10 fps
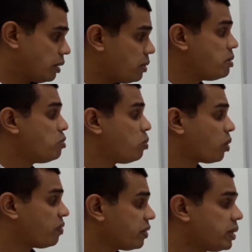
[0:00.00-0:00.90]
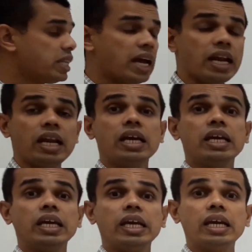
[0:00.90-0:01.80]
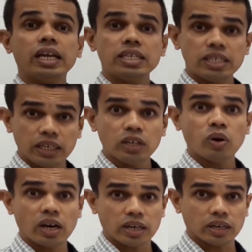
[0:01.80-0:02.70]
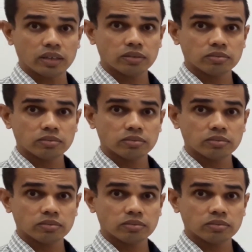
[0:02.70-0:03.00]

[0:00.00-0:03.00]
may be more profitable than increasing into 100.